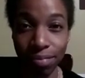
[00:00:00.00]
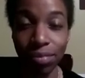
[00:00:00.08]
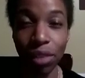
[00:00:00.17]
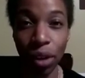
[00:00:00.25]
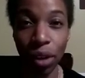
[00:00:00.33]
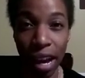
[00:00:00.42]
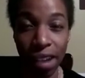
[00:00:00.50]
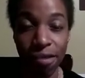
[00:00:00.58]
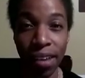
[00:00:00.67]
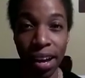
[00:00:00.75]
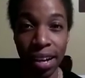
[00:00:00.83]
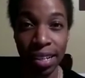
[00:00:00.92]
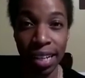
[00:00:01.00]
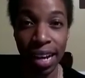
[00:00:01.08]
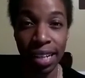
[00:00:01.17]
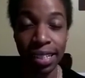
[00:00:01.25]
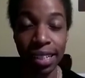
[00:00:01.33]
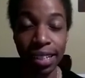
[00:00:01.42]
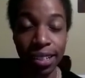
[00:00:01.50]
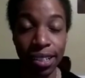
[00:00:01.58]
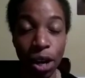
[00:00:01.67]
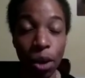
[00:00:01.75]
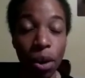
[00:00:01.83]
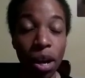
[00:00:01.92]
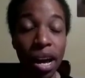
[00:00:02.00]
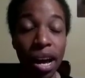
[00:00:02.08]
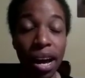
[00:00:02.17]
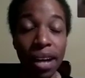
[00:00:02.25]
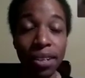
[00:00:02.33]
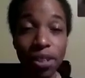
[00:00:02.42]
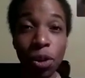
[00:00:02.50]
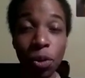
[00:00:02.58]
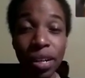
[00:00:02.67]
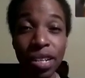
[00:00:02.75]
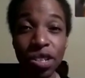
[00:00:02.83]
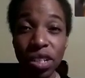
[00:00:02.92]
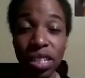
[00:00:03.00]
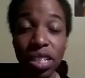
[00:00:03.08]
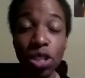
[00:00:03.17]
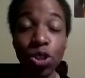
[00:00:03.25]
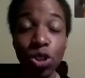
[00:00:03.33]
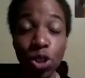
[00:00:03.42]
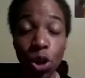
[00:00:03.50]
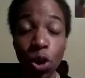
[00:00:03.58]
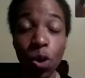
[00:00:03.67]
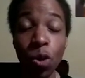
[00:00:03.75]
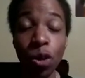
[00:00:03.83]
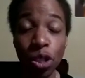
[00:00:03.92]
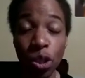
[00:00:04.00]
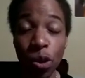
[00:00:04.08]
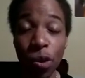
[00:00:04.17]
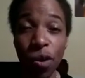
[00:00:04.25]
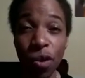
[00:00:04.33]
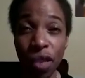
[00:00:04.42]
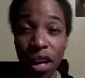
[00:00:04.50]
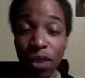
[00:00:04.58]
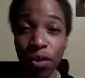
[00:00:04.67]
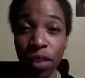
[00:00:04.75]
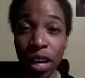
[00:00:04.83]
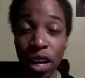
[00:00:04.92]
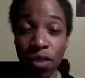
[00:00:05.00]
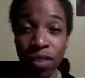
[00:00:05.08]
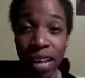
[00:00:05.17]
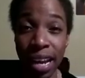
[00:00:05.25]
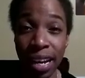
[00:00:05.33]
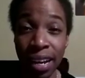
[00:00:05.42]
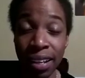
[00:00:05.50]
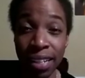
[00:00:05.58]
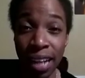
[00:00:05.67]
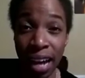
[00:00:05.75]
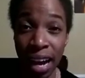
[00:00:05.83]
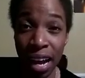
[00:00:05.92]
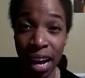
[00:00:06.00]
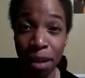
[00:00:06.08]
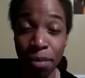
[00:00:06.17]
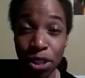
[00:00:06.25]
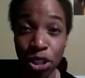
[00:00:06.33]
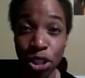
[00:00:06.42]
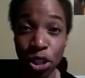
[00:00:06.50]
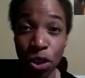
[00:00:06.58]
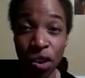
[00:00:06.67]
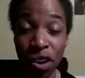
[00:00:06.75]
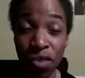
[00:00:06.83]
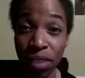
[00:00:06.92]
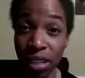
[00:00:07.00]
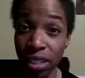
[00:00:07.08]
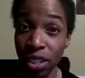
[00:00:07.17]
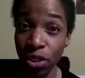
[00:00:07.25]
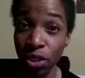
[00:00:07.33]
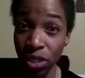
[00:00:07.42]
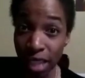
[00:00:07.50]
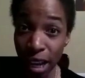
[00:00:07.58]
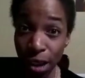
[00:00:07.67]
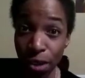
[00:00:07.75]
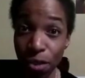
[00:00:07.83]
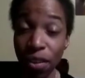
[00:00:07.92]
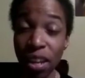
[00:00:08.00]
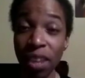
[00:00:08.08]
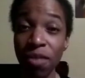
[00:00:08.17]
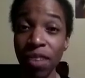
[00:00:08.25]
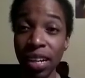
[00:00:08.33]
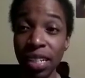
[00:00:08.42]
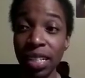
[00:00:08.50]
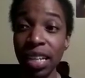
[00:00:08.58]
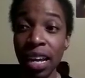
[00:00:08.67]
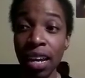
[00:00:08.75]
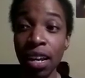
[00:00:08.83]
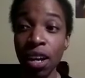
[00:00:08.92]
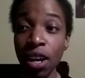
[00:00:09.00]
Okay, fantastic. So, as always, just so thankful that you've taken out the time to invest in yourself and invest in